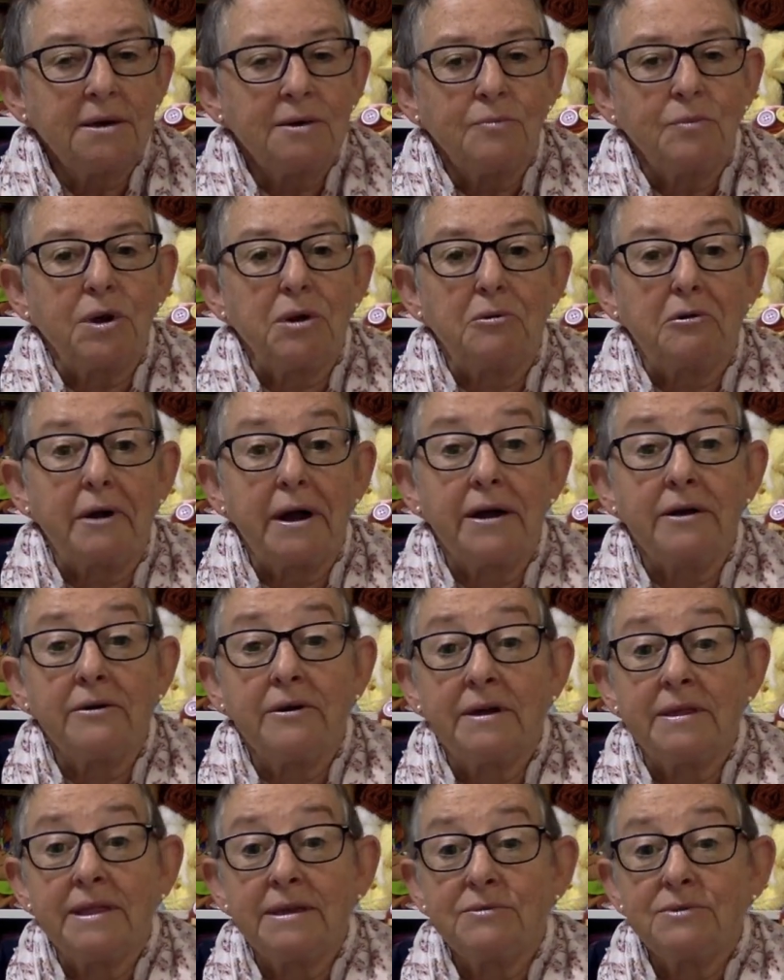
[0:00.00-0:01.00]
We were out
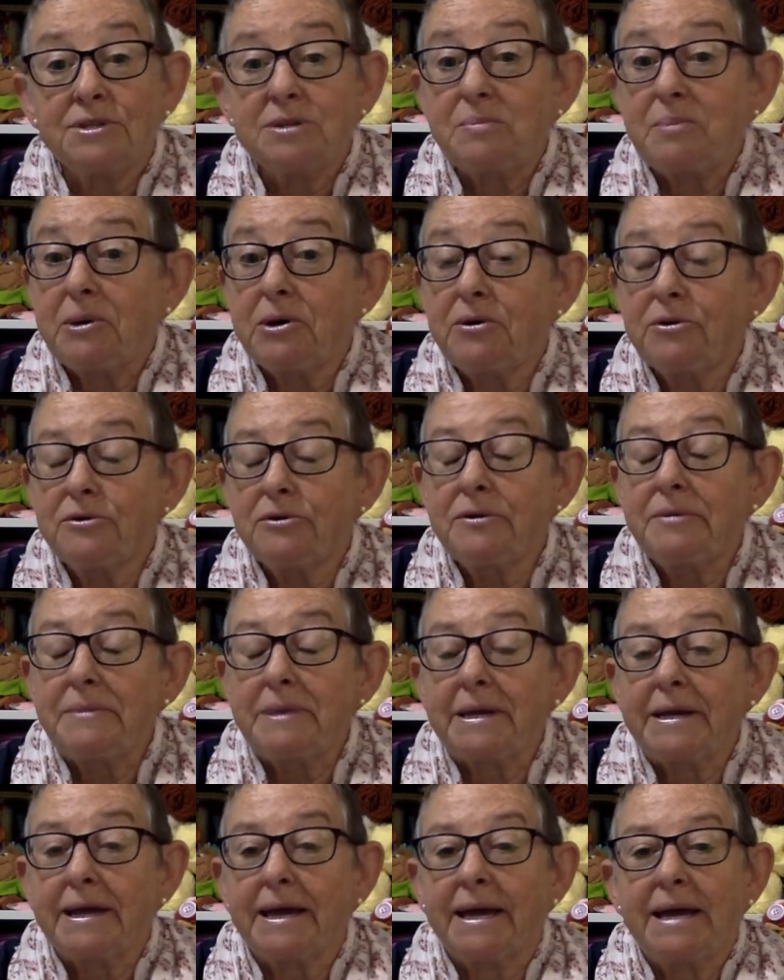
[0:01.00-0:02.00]
and there was a poem
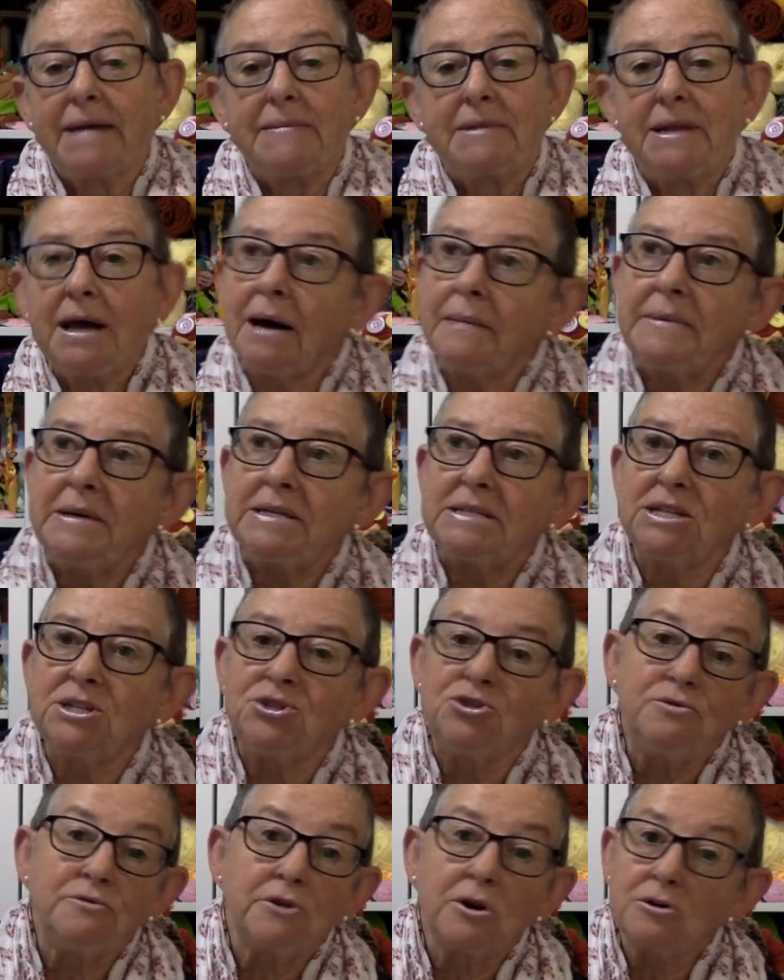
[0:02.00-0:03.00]
that came, and hubby says,
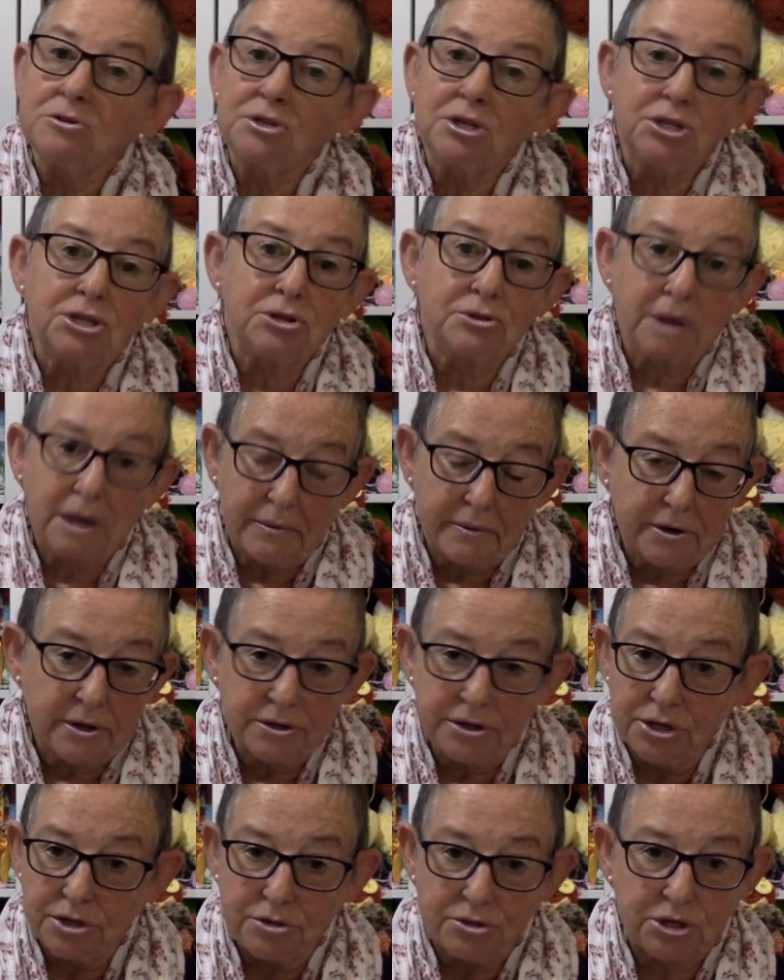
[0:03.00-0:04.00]
you've got to do that one
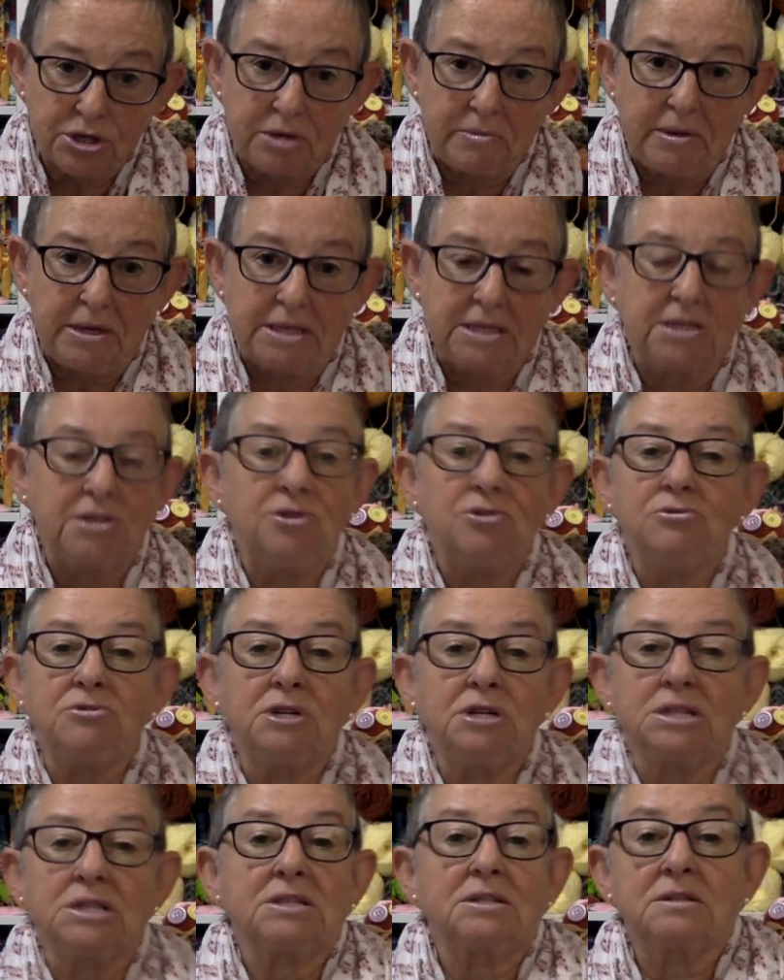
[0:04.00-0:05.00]
on YouTube. He said, you
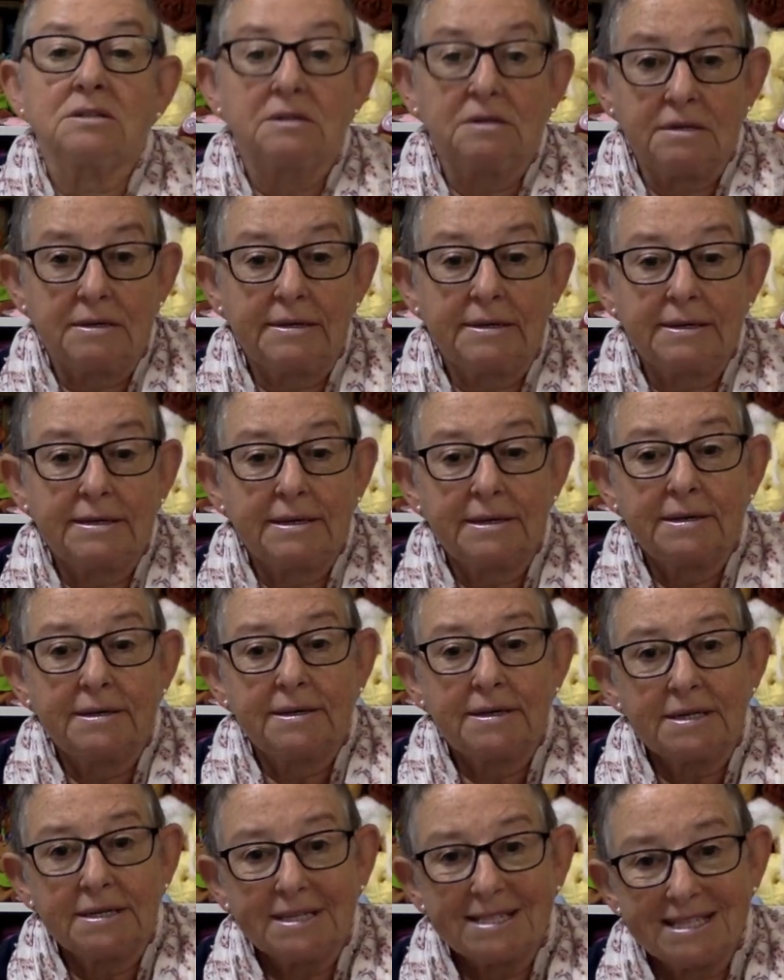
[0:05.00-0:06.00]
just
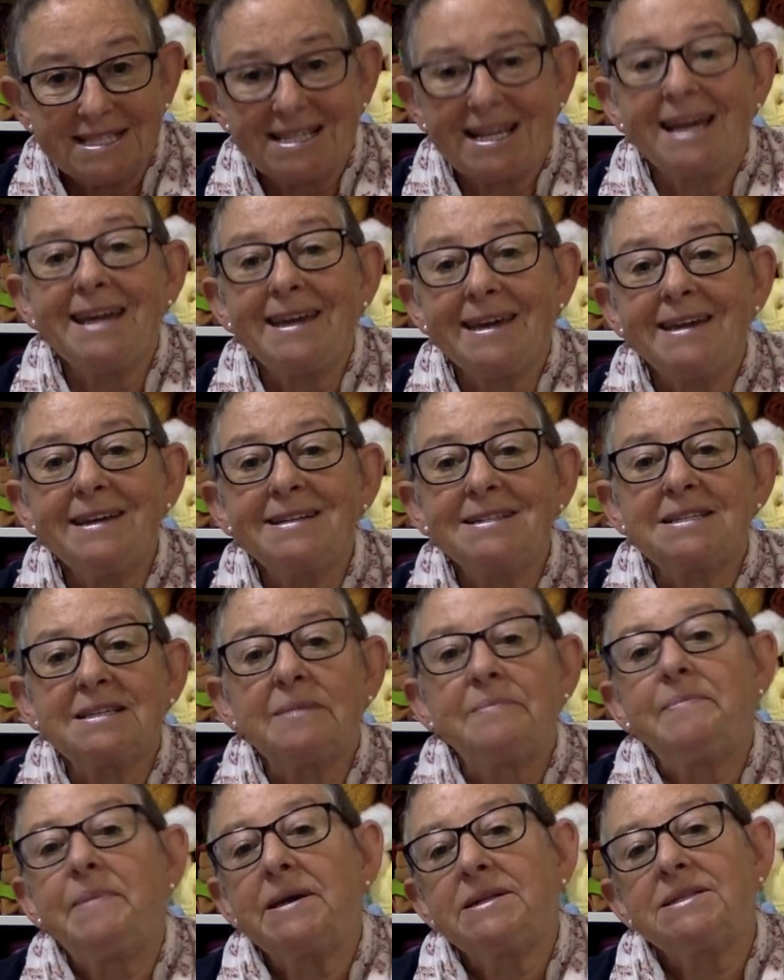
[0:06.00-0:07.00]
say it
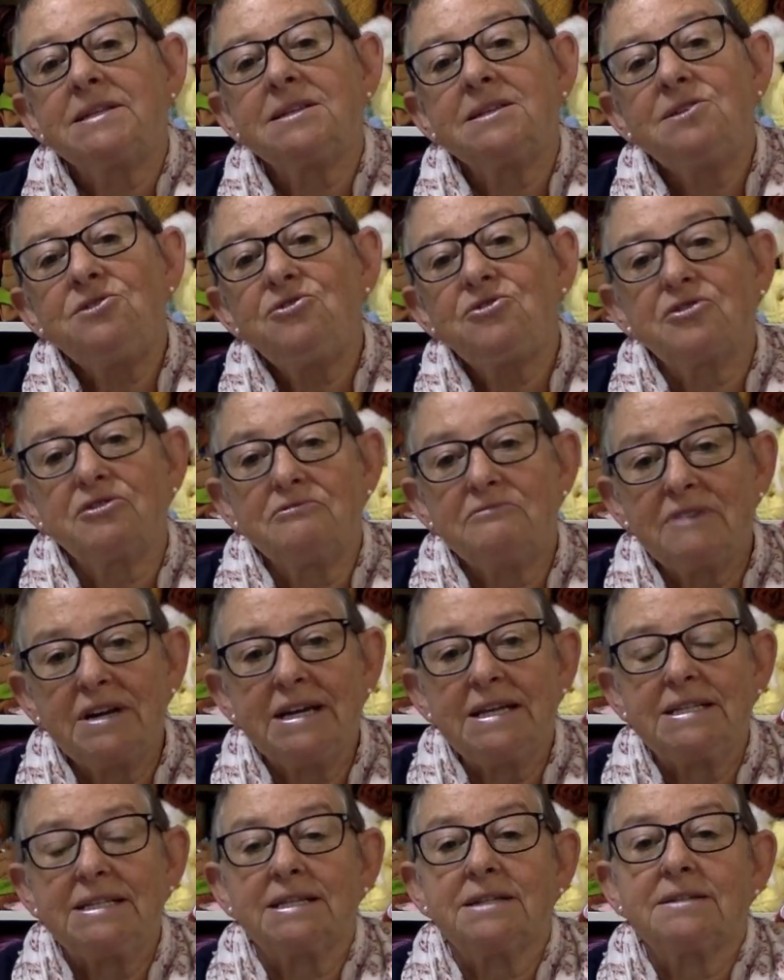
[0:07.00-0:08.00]
better than you can
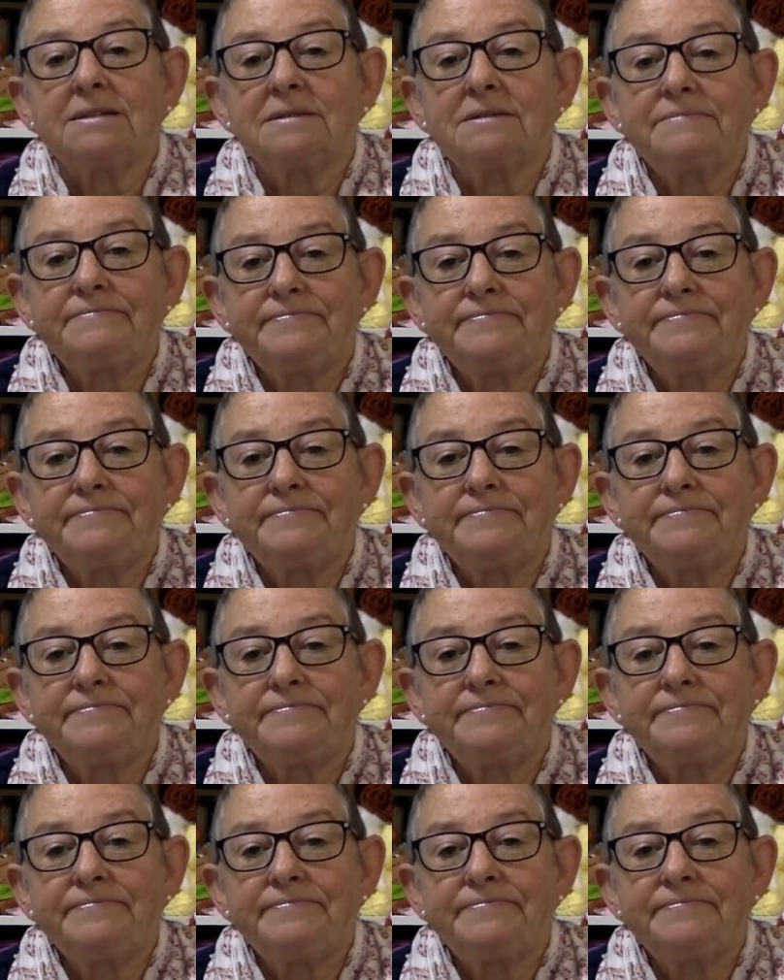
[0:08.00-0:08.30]
read it.